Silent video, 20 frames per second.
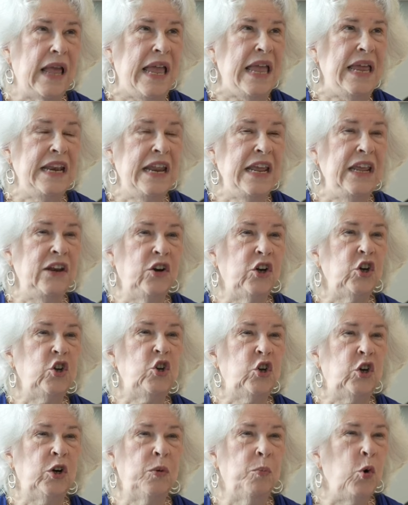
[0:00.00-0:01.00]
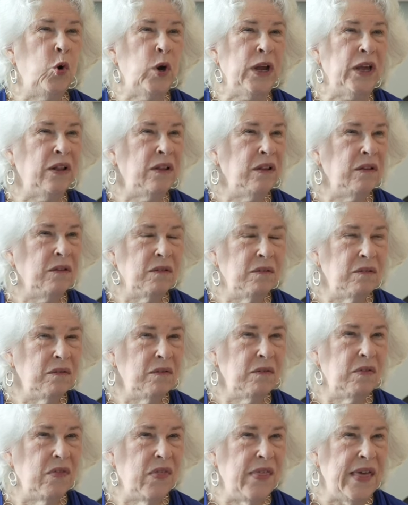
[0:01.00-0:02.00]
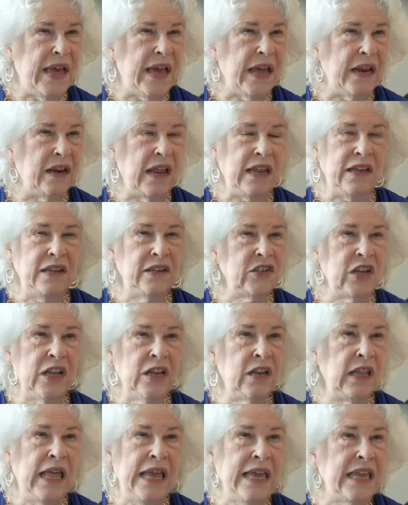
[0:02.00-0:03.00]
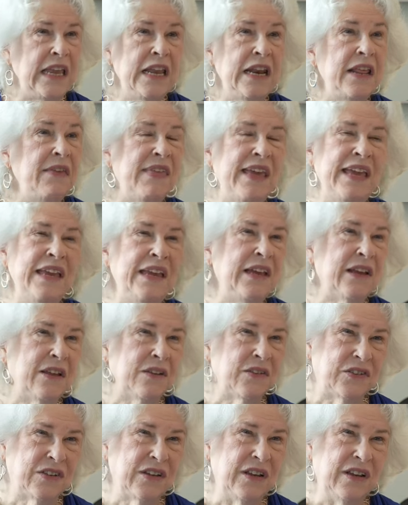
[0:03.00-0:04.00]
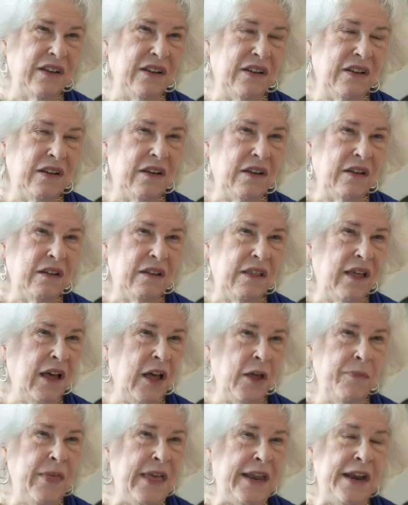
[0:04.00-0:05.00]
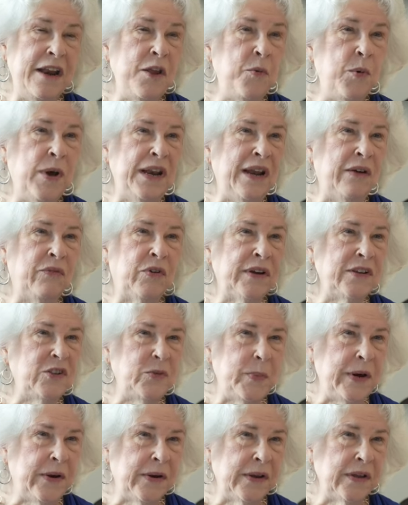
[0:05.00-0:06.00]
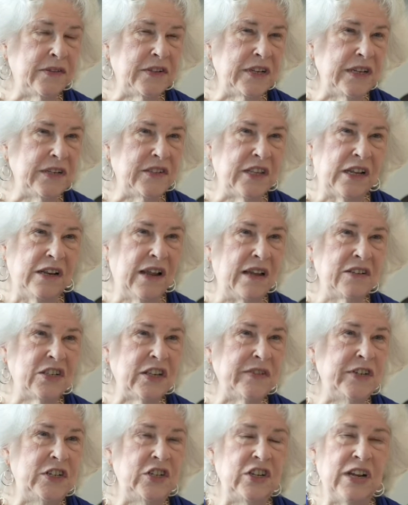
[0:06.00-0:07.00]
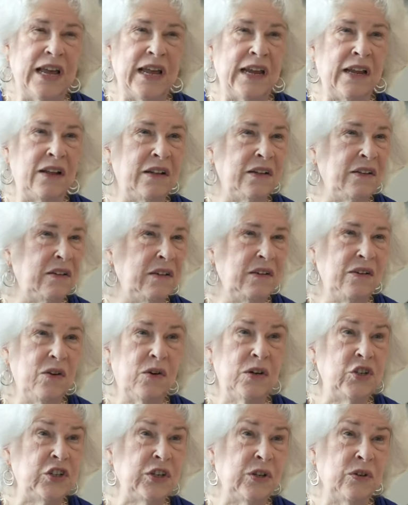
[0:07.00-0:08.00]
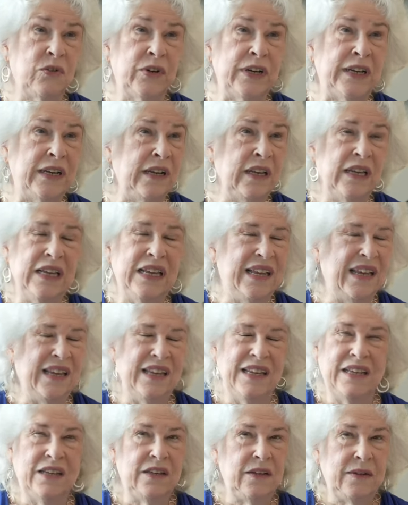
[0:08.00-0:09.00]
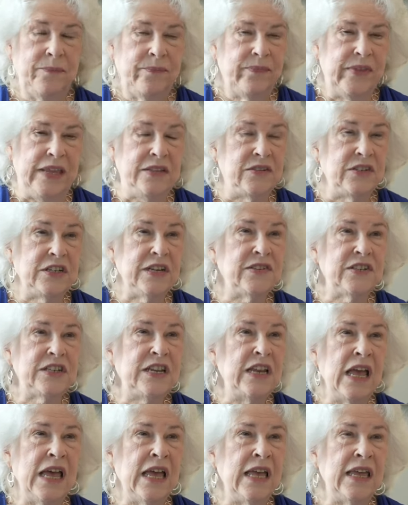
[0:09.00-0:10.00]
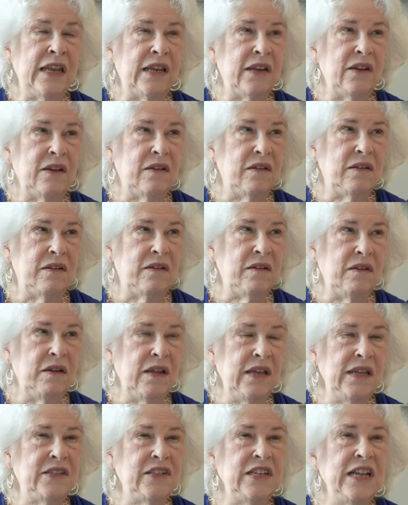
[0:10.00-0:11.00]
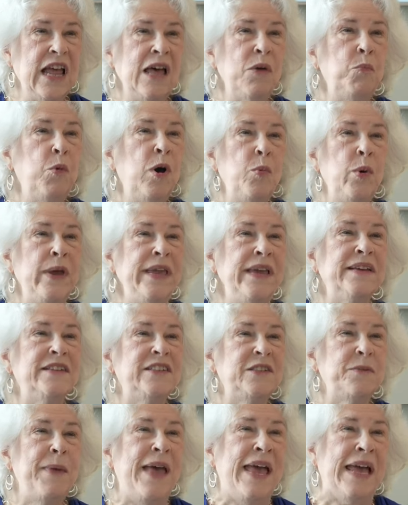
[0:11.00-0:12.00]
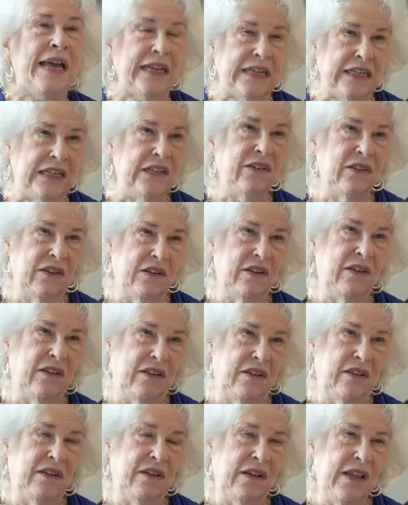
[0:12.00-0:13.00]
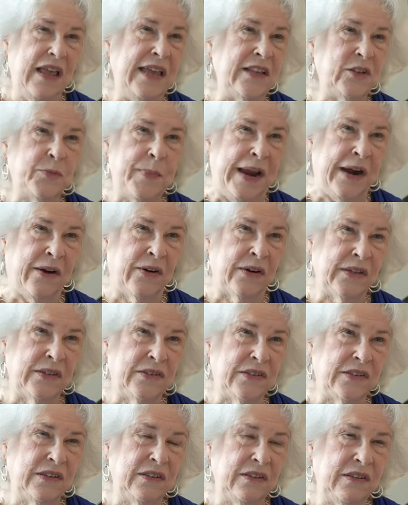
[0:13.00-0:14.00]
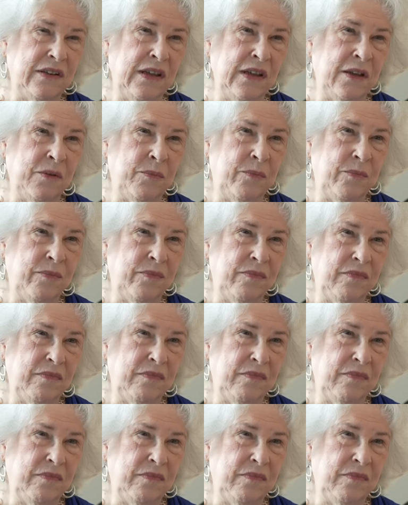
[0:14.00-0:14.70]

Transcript: an inner turmoil that is unlike anything else mm-hmm. um, that anyone ever experiences the loss of a child or children it's just not it's not what we expect as parents um,